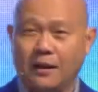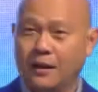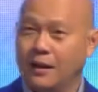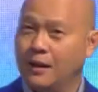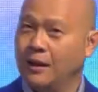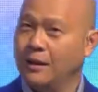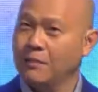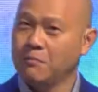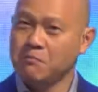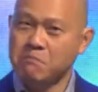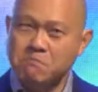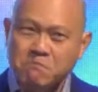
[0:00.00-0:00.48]

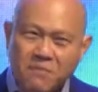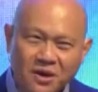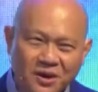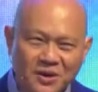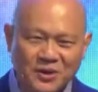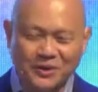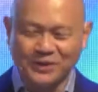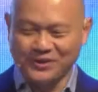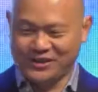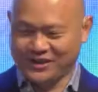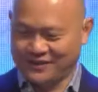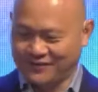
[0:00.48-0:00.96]

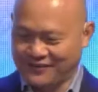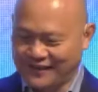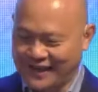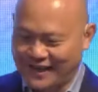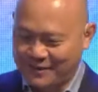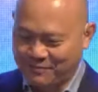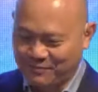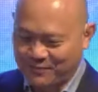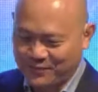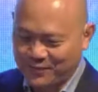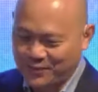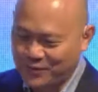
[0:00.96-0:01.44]
most of
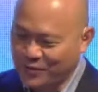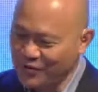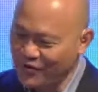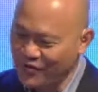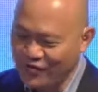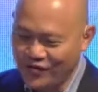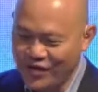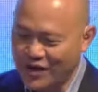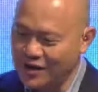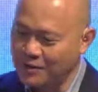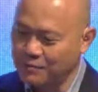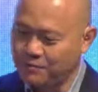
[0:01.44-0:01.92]
them would
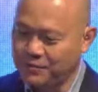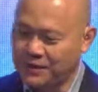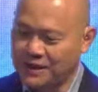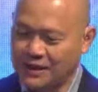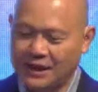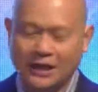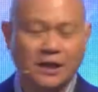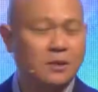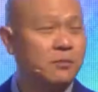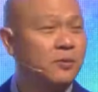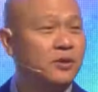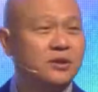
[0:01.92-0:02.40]
not be
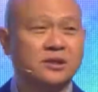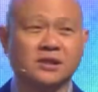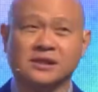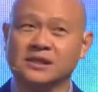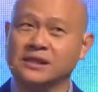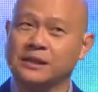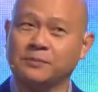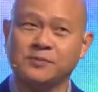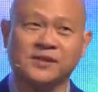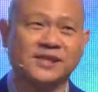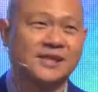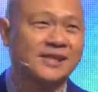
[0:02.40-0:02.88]
able to
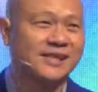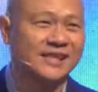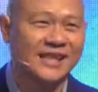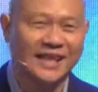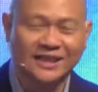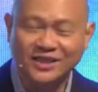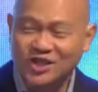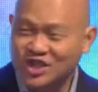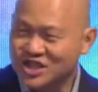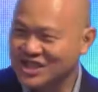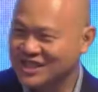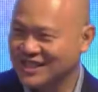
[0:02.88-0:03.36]

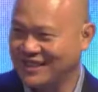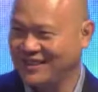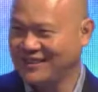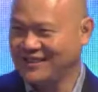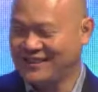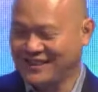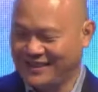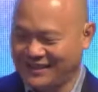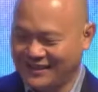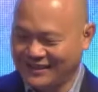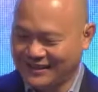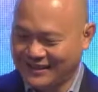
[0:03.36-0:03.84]
substantiate
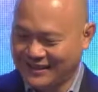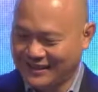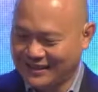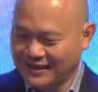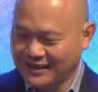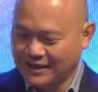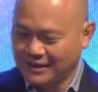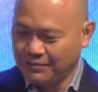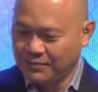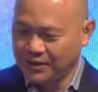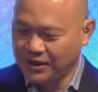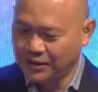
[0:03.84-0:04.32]
it
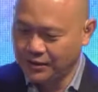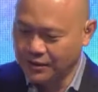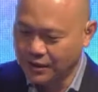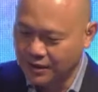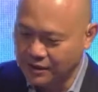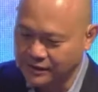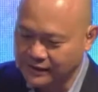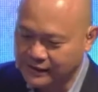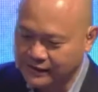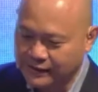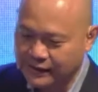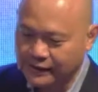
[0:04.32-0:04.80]

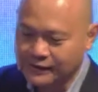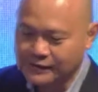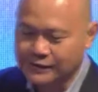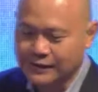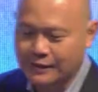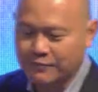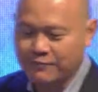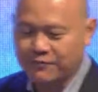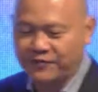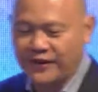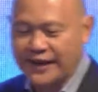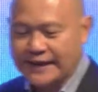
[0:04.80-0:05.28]
beyond saying
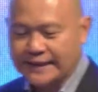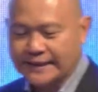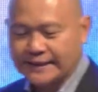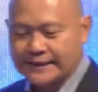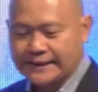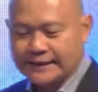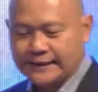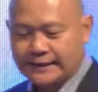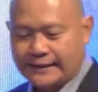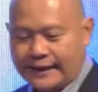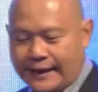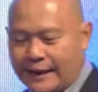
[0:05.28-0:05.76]

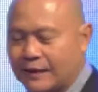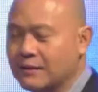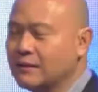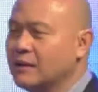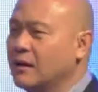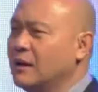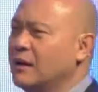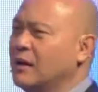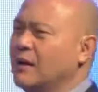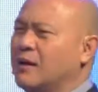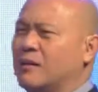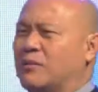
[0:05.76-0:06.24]
vaguely that,
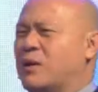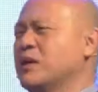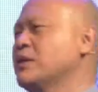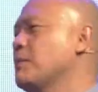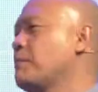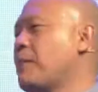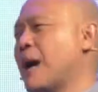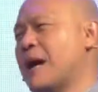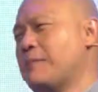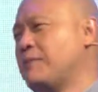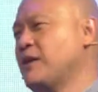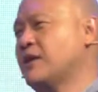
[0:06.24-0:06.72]
well, the
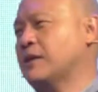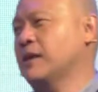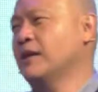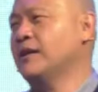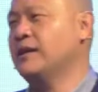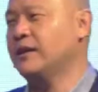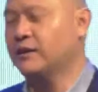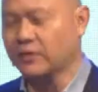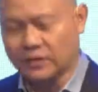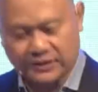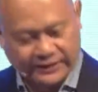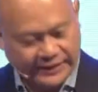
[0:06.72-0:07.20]
Bible
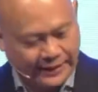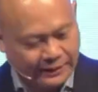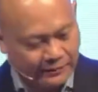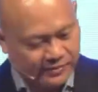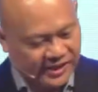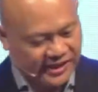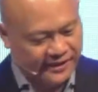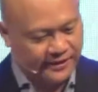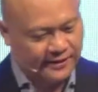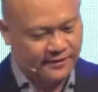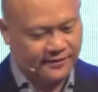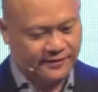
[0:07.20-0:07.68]
clearly
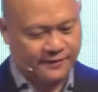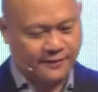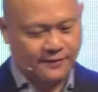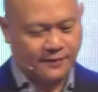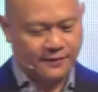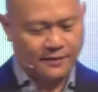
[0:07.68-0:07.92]
condemns it,